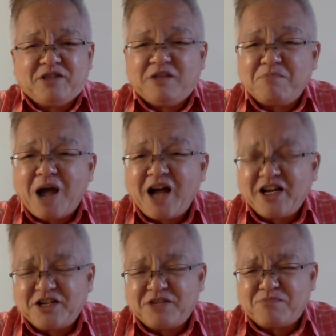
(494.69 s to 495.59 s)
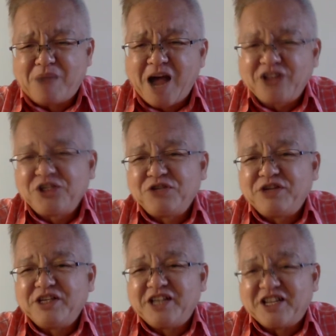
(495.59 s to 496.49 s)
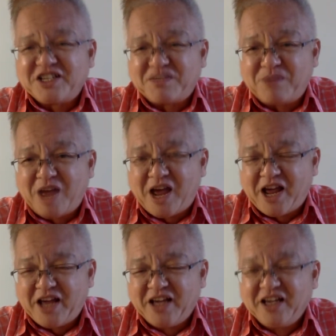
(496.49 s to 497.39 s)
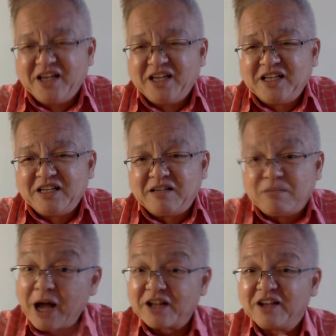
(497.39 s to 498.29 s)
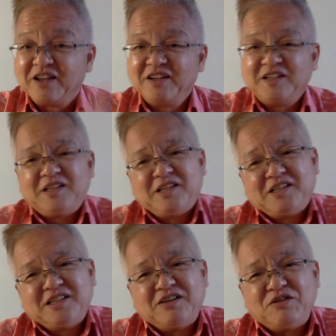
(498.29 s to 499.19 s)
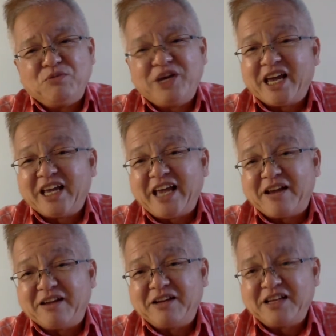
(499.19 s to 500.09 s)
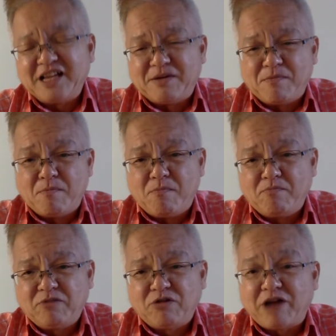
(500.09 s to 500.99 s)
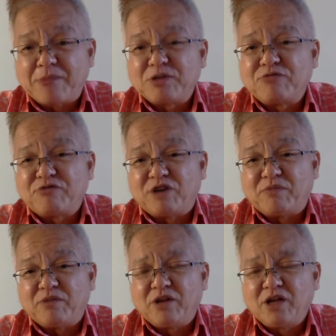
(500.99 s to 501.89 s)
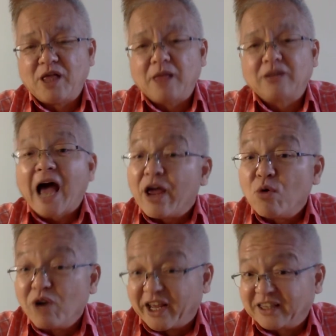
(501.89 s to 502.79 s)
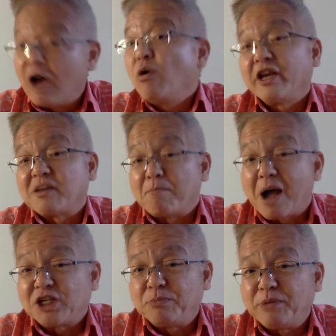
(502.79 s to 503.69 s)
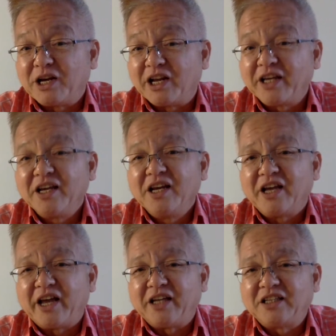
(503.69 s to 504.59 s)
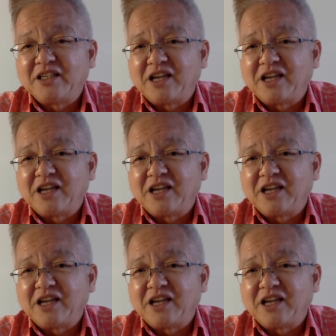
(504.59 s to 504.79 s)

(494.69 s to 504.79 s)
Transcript: Demand is much greater than the supply. But we can get crabs from Taihu Lake. Taihu Lake is a much bigger lake, and